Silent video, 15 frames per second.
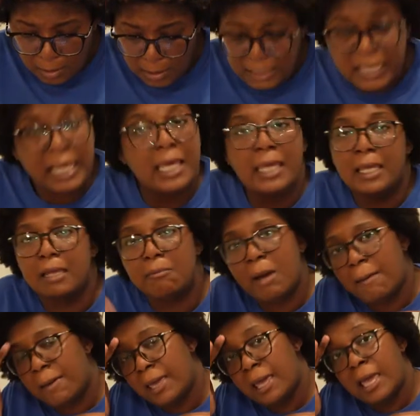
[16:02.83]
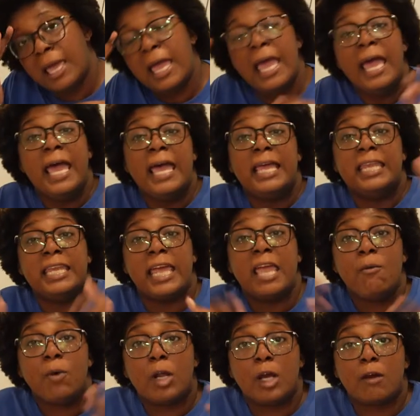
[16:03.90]
Dane, my bad.
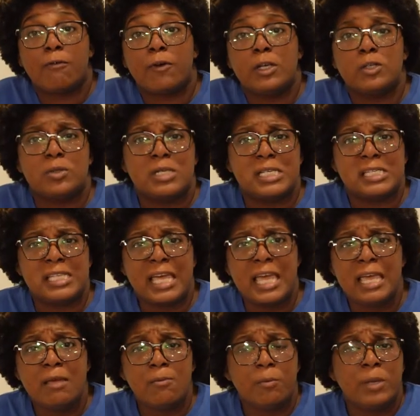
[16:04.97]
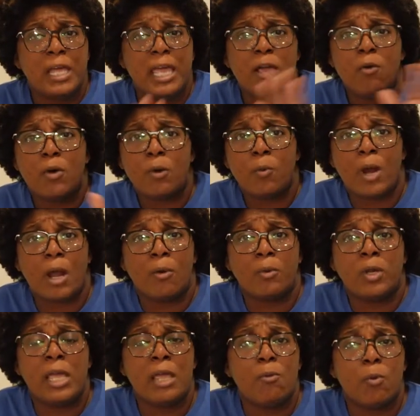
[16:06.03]
Dane want to confront you because Dane, Dane going around,
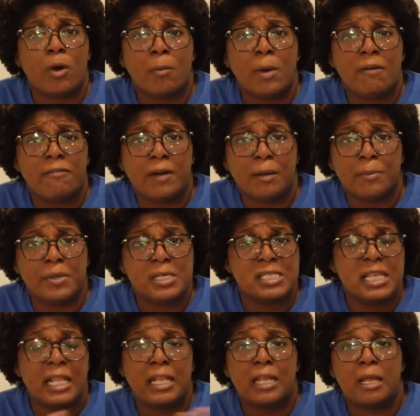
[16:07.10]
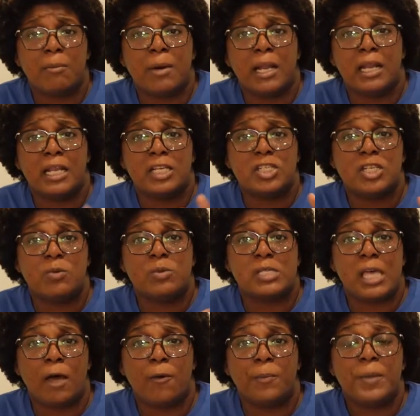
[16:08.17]
Dane wrote a motherfucking book telling everybody that she was
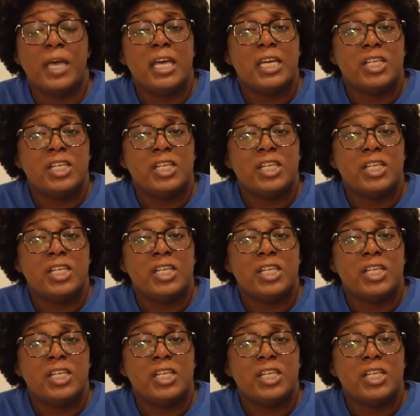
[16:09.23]
helped,